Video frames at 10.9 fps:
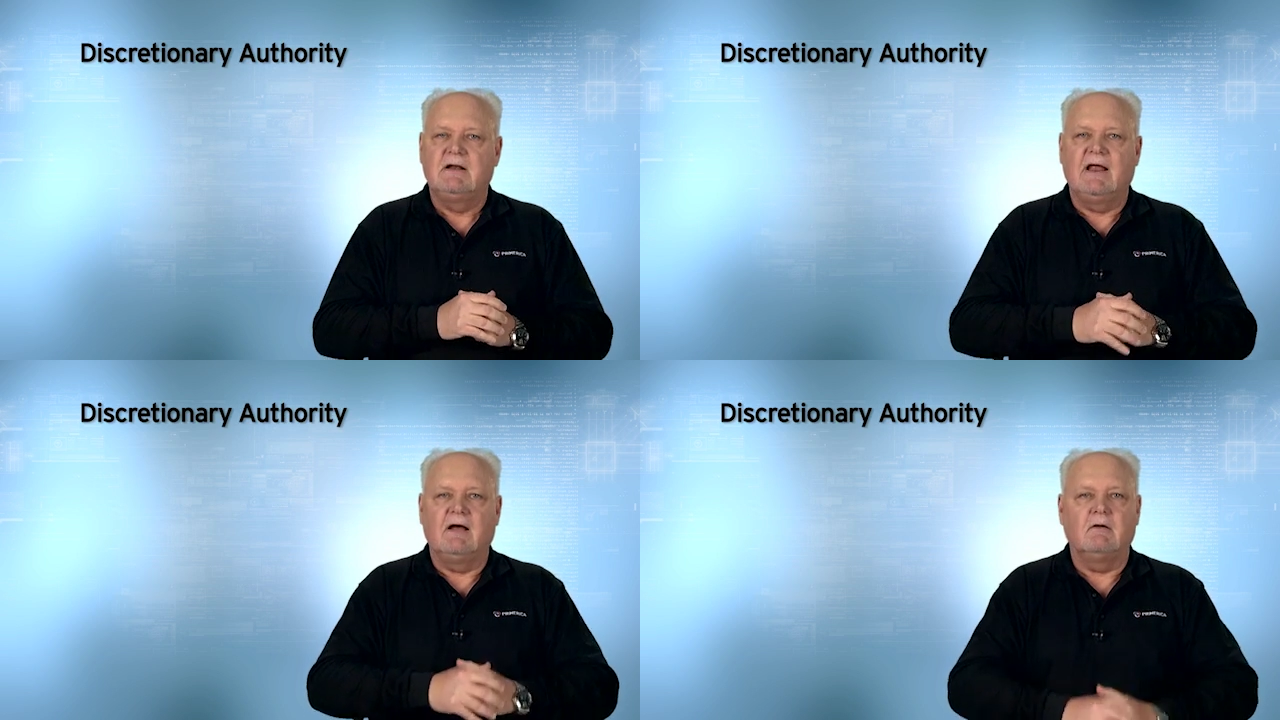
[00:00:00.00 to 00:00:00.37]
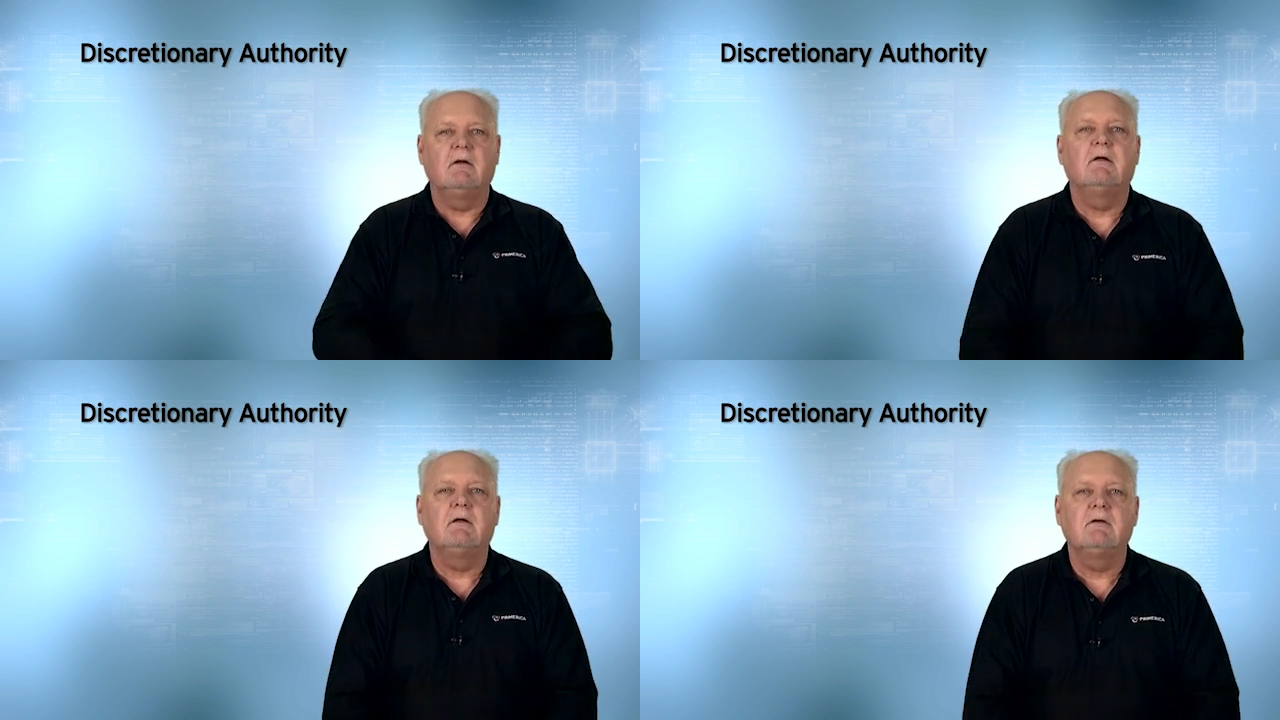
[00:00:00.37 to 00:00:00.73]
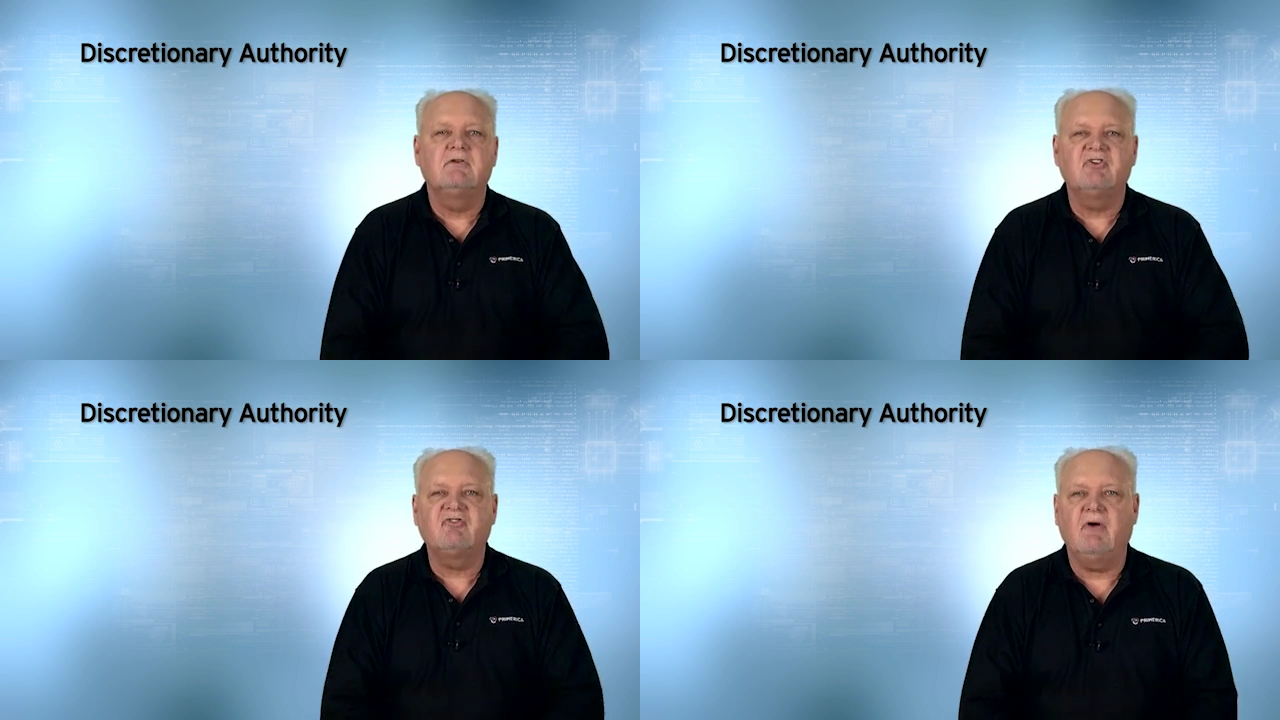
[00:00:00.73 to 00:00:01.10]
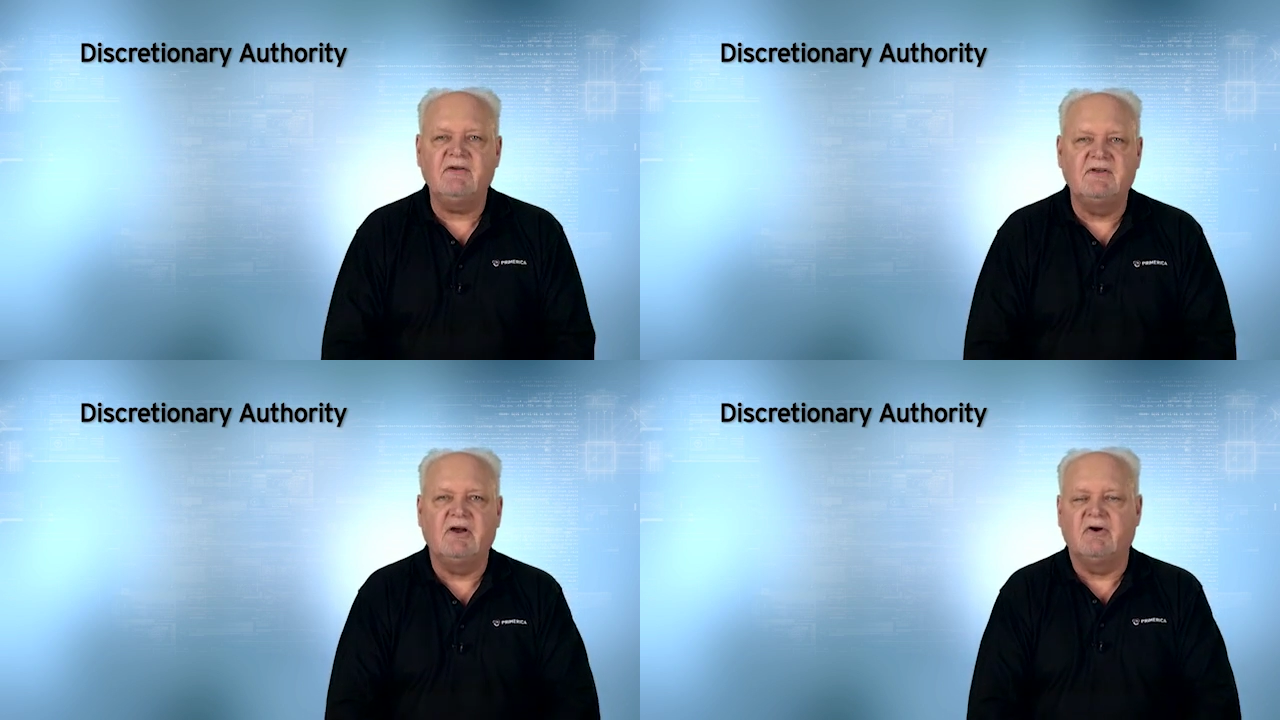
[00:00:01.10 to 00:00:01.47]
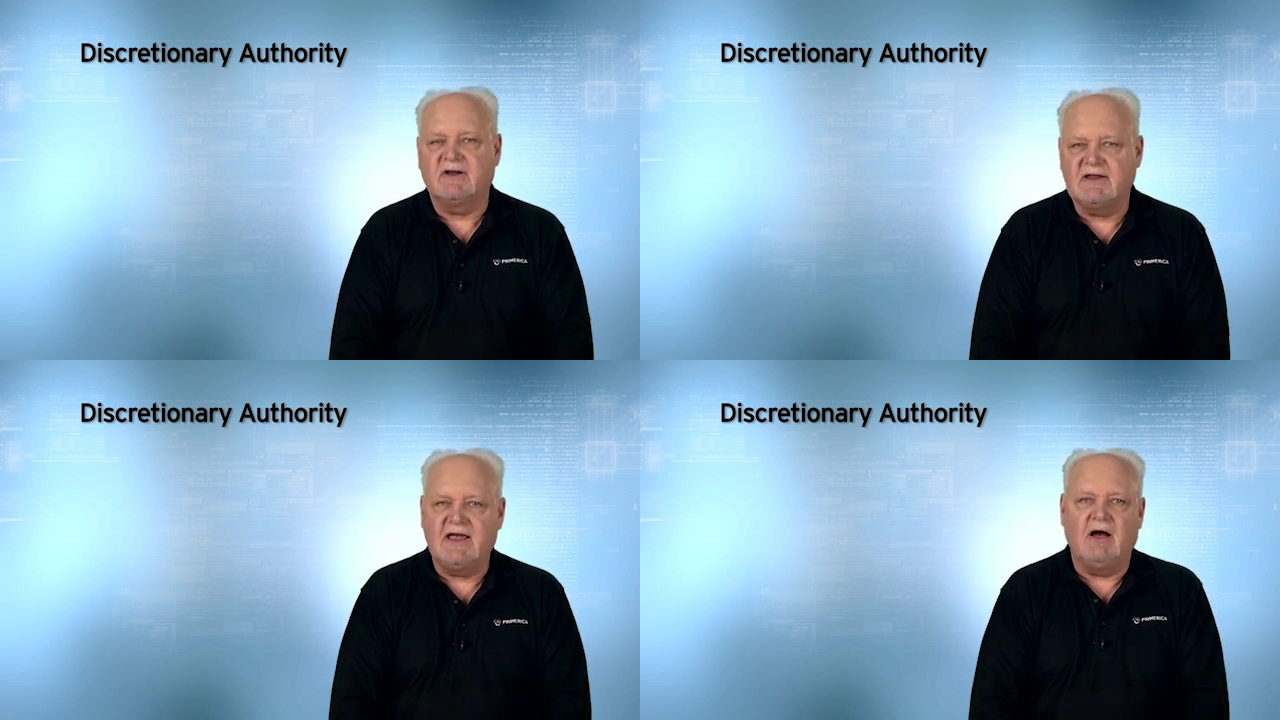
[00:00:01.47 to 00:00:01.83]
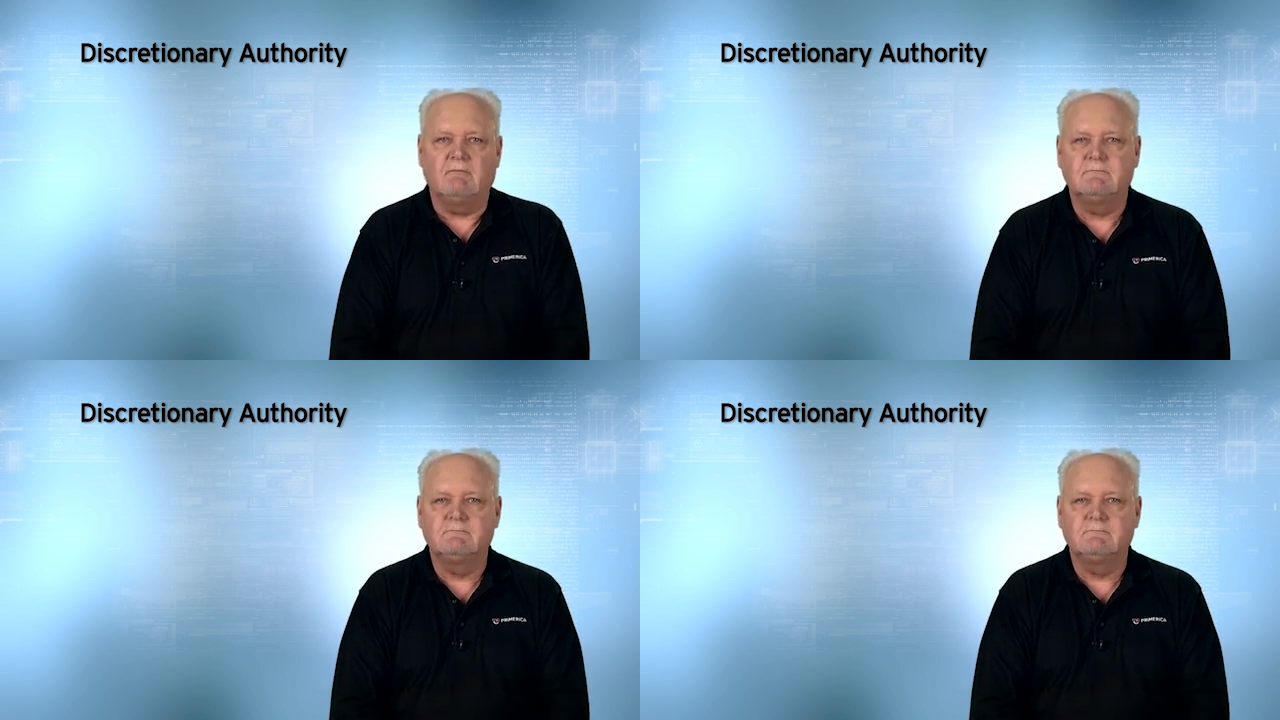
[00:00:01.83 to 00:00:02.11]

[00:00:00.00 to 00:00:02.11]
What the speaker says: Now, discretionary account.